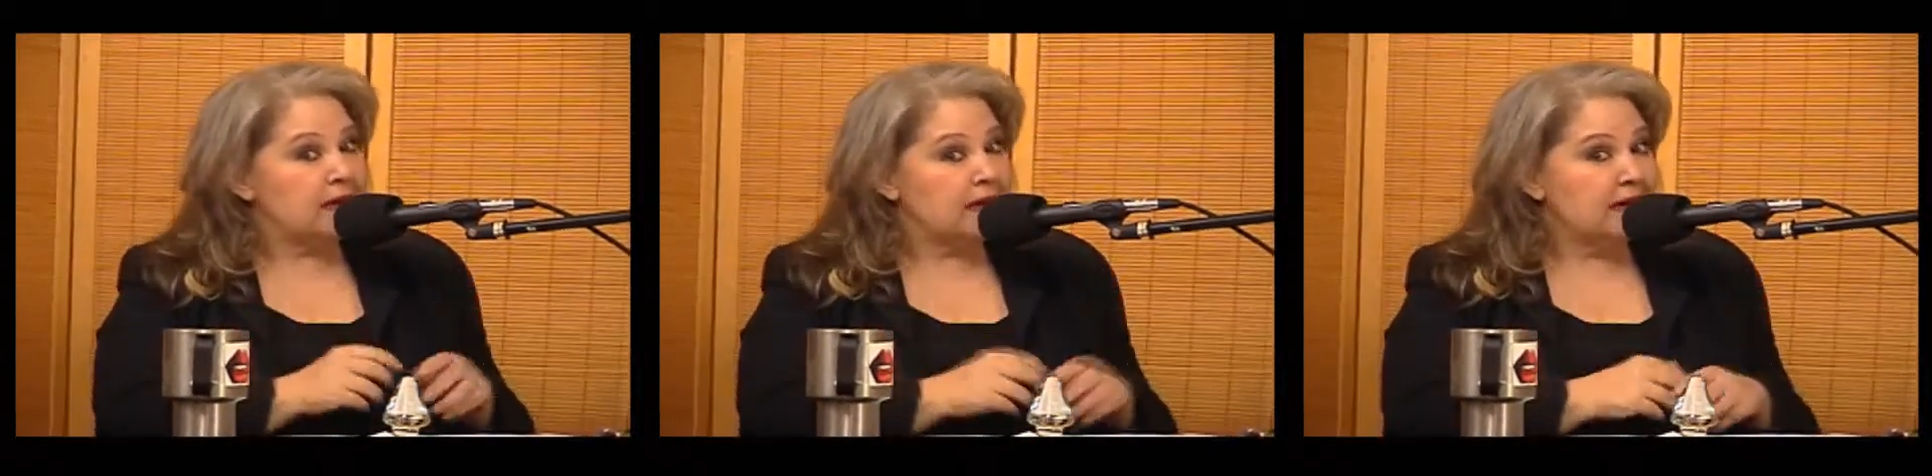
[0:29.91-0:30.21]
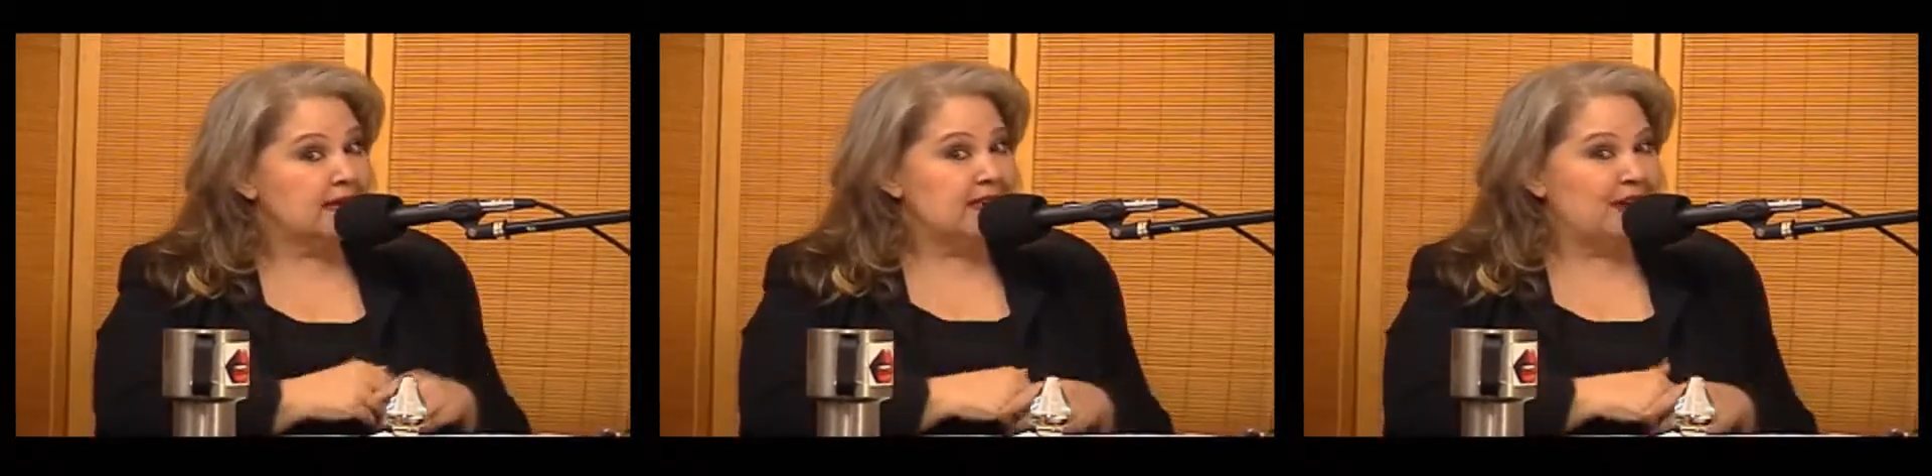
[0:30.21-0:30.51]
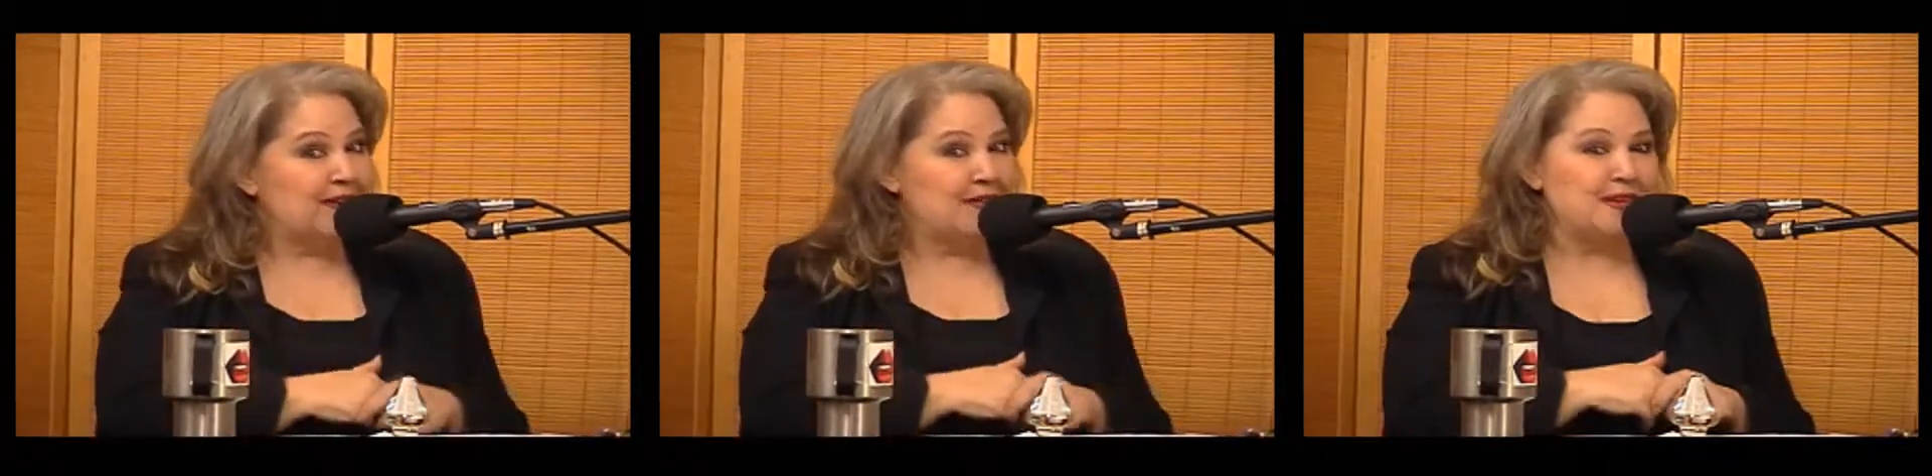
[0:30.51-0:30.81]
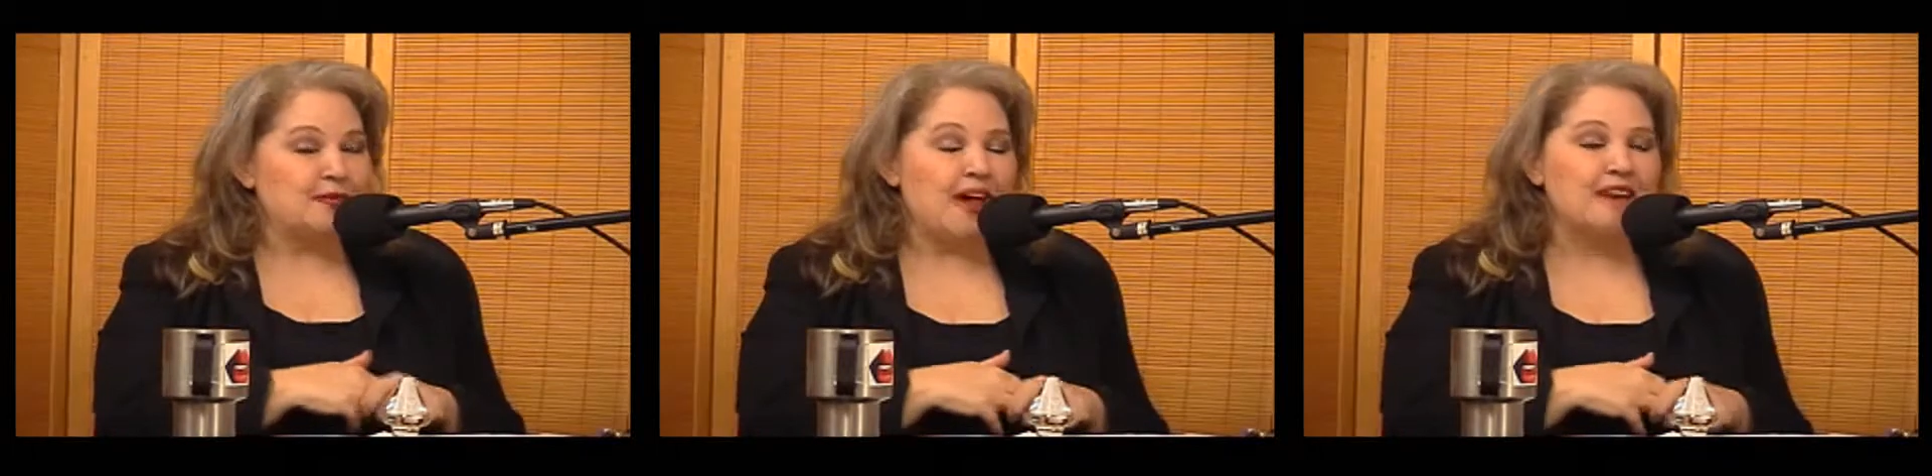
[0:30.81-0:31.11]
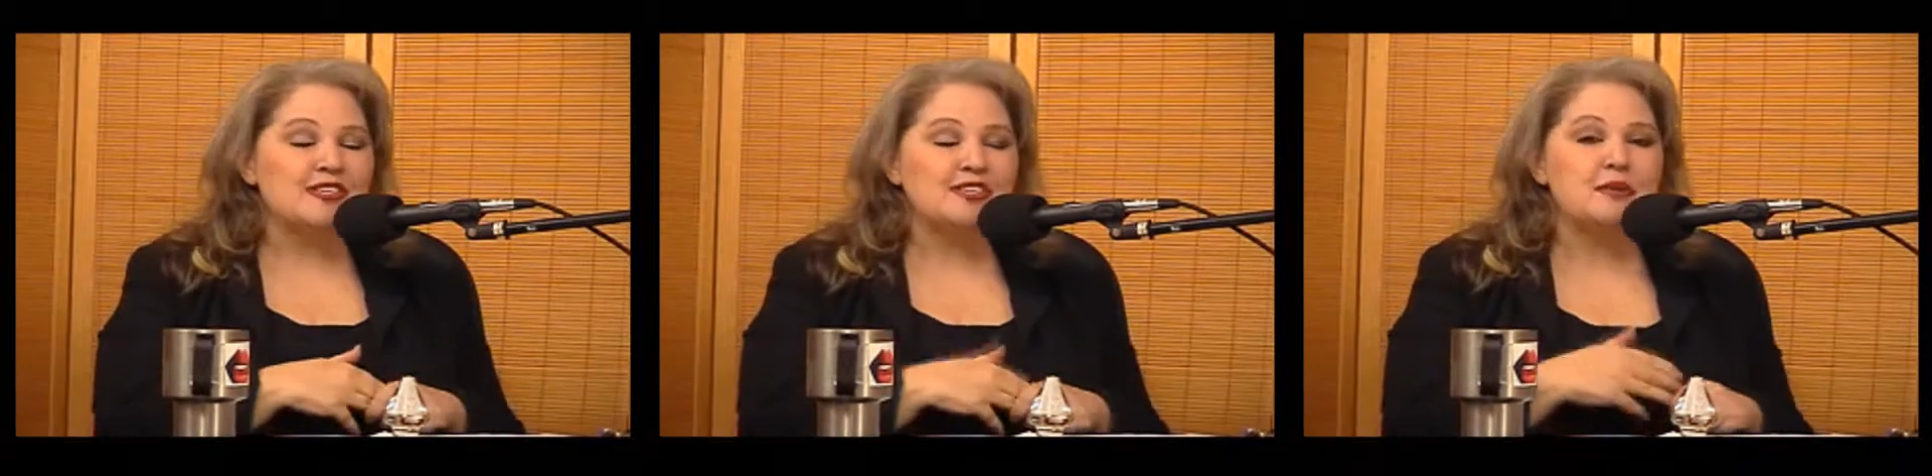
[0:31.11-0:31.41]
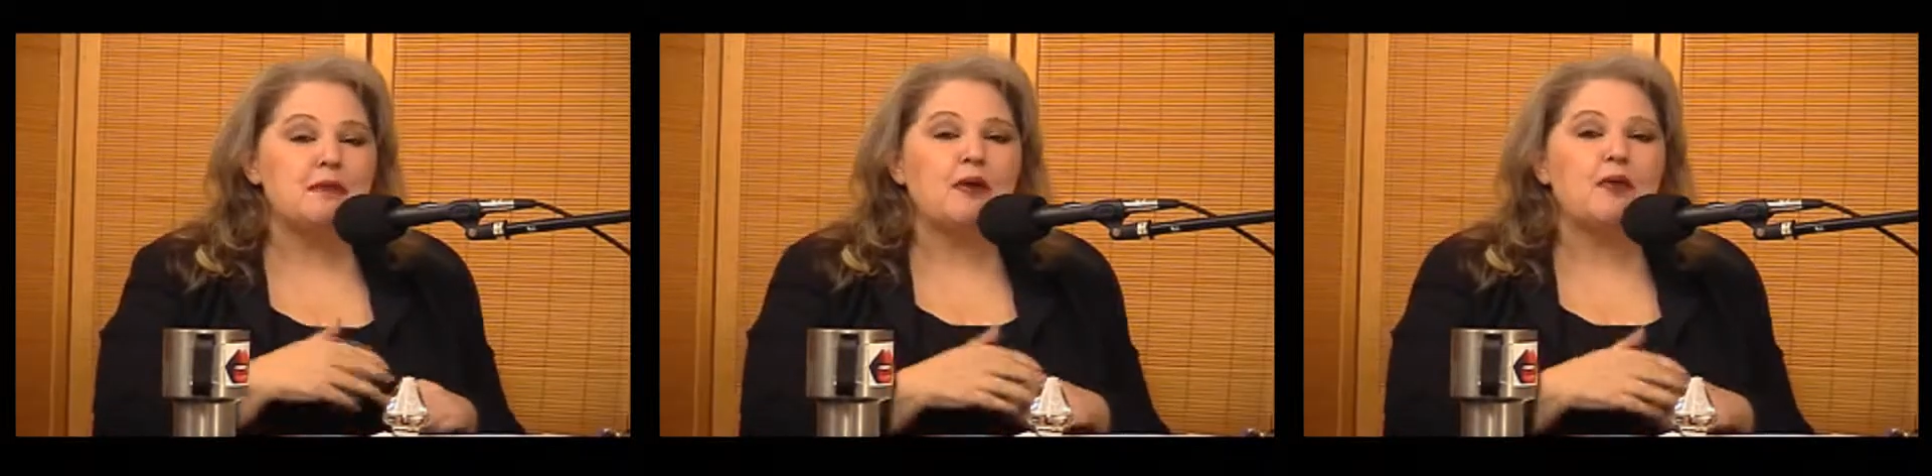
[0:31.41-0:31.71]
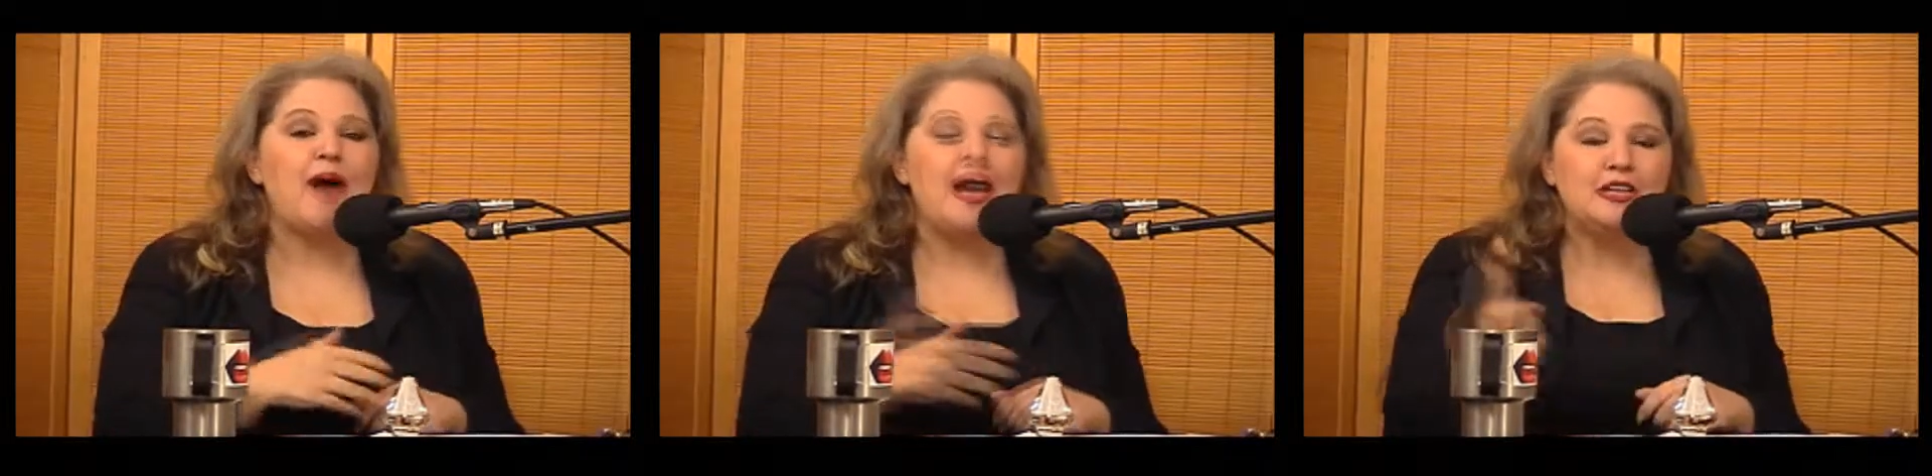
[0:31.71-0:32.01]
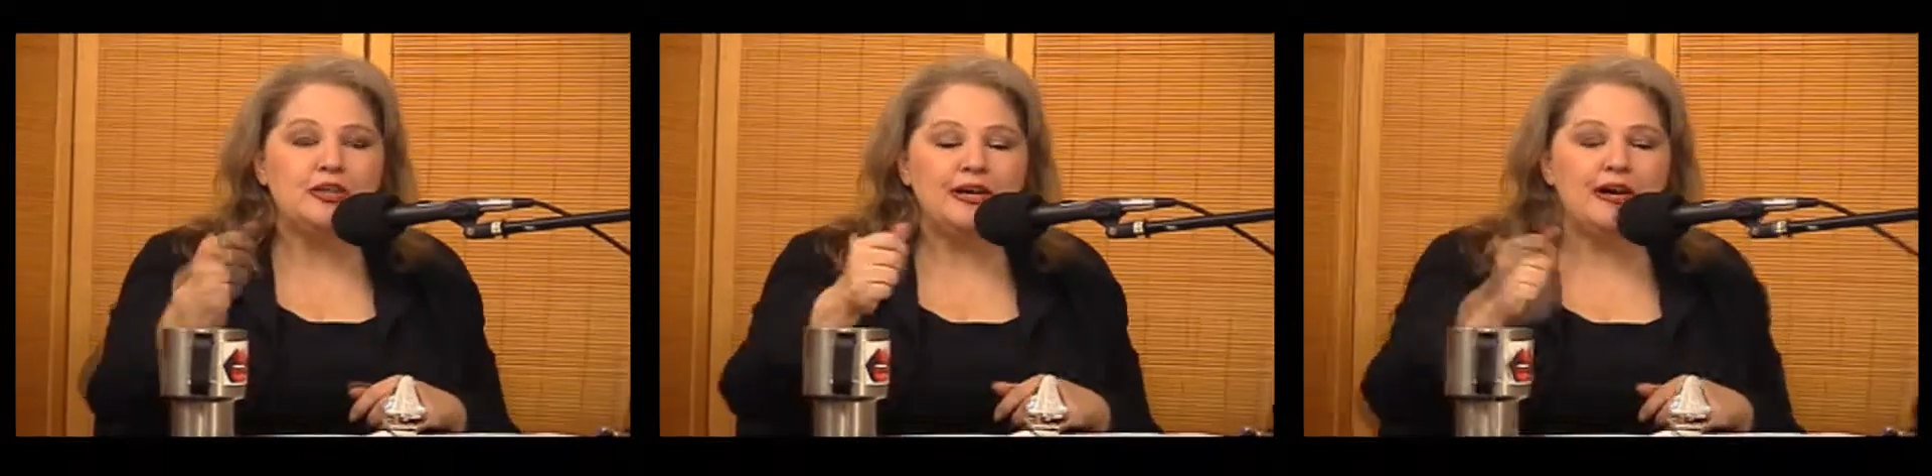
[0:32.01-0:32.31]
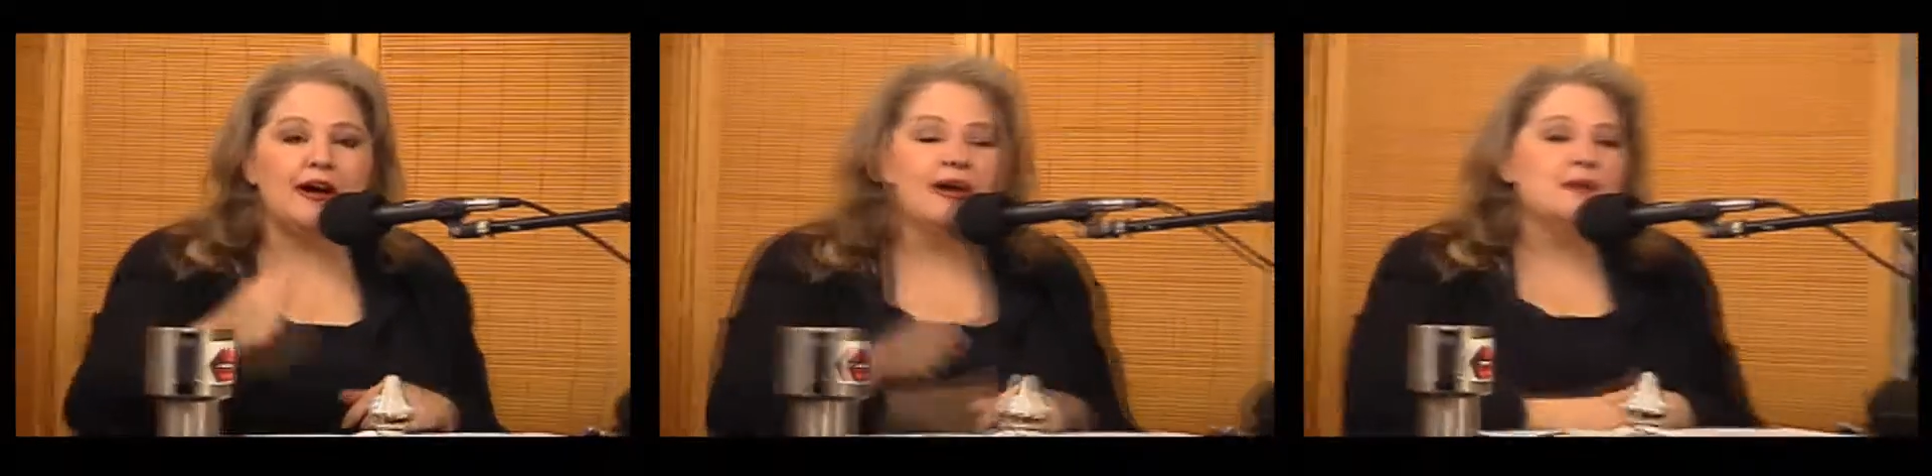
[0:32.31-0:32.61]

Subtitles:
So, because we have Sister Mary Wack-a-Do here,